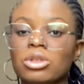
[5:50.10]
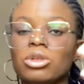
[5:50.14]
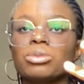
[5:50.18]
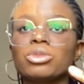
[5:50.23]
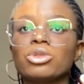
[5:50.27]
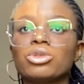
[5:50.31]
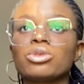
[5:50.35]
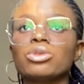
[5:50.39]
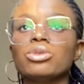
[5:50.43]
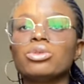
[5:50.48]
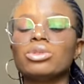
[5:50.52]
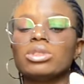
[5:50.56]

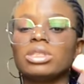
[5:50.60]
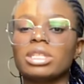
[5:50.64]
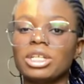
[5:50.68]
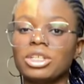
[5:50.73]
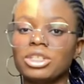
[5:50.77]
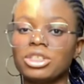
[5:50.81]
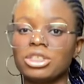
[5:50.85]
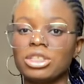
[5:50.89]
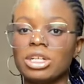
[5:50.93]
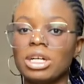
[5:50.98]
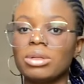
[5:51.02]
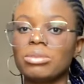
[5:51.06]
schools,
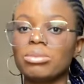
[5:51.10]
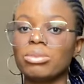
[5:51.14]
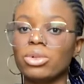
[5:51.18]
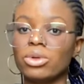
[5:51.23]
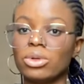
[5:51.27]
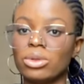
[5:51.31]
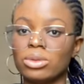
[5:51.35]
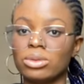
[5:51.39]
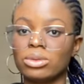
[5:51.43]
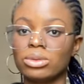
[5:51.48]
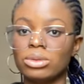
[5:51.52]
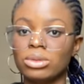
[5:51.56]
Nigerian
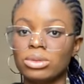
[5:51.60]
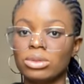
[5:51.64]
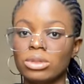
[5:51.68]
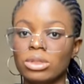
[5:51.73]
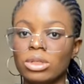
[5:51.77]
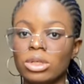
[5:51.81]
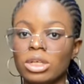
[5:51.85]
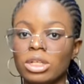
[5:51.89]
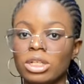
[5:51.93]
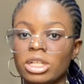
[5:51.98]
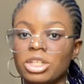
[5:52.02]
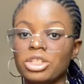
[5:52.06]
boards,
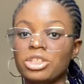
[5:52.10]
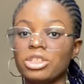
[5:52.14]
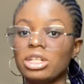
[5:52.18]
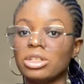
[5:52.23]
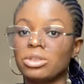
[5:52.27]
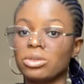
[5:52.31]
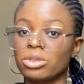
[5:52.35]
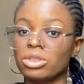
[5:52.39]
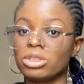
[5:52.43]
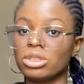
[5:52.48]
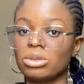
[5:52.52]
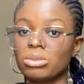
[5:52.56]
Nigerian
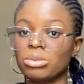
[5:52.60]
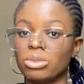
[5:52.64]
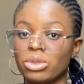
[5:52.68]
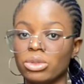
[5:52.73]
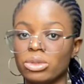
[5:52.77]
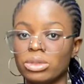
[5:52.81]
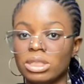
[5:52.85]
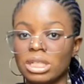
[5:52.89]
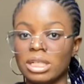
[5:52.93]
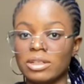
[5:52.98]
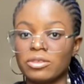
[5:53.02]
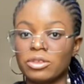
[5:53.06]
nursing
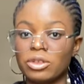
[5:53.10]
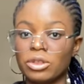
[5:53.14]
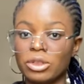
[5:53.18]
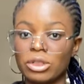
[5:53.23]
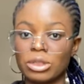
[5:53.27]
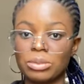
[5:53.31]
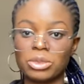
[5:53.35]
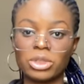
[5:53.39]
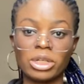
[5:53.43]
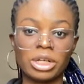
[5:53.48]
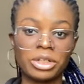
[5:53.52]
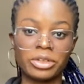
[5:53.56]
boards have not
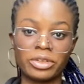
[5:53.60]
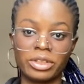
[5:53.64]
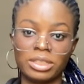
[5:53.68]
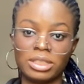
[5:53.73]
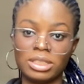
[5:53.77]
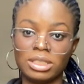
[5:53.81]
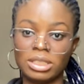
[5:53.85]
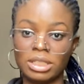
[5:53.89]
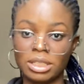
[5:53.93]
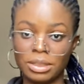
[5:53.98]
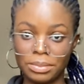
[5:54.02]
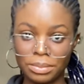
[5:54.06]
come to
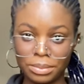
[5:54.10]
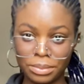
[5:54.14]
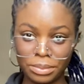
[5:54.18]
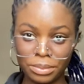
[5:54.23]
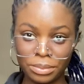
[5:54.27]
accredit them.